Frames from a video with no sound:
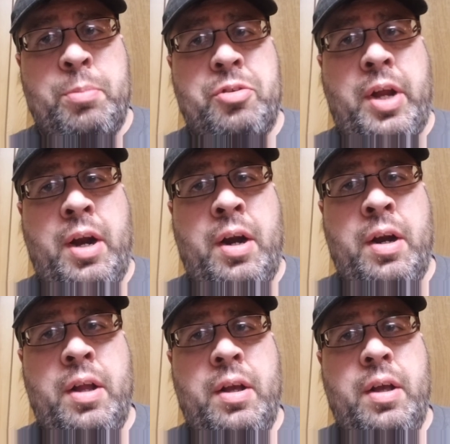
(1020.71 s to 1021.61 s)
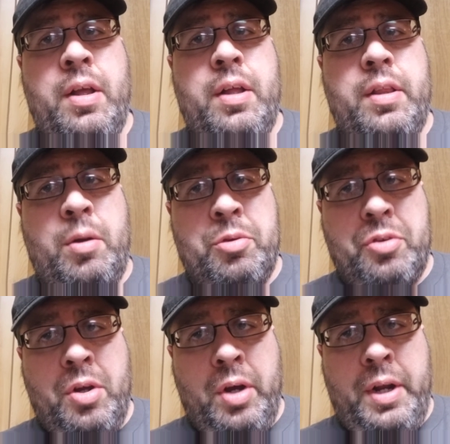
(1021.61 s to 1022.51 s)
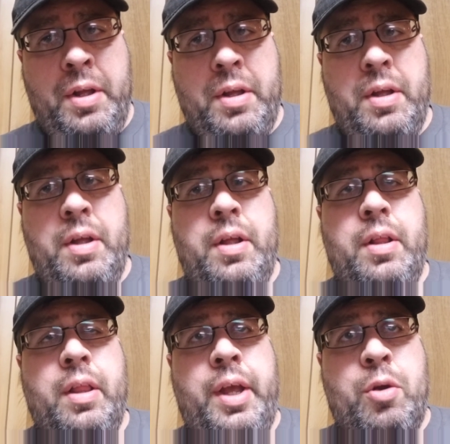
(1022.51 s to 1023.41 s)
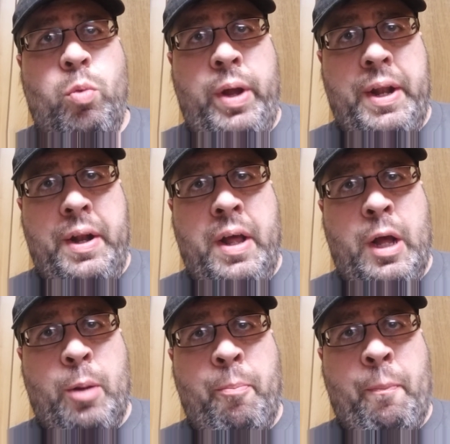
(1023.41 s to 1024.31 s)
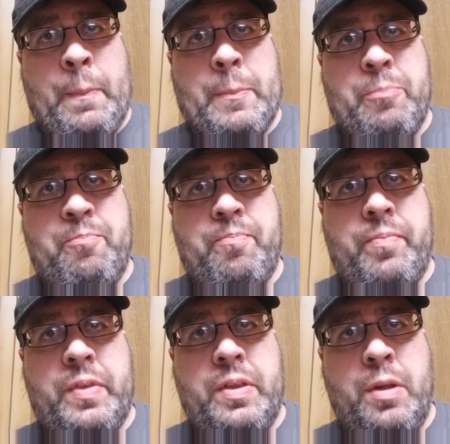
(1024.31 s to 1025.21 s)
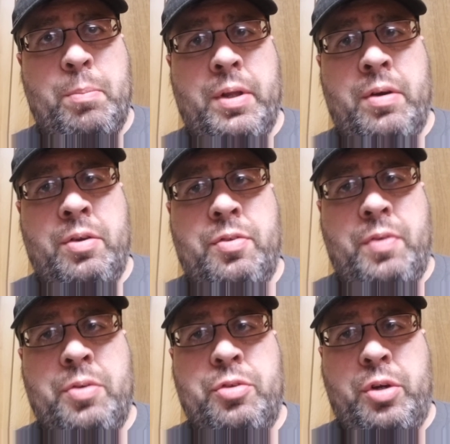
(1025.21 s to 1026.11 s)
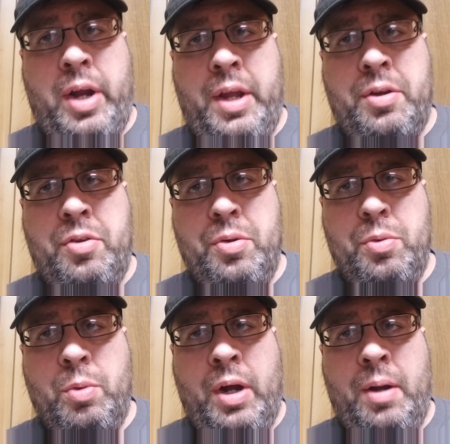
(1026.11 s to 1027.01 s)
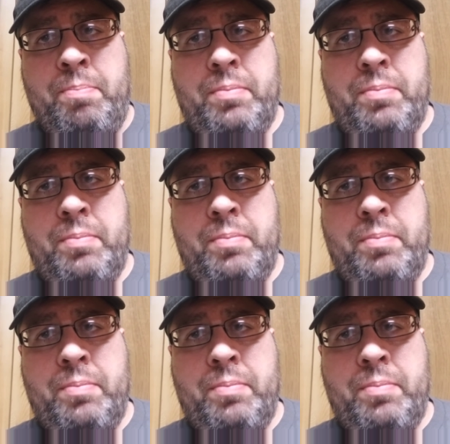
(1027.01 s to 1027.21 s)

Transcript: scare that was good, like when the mother is first trying to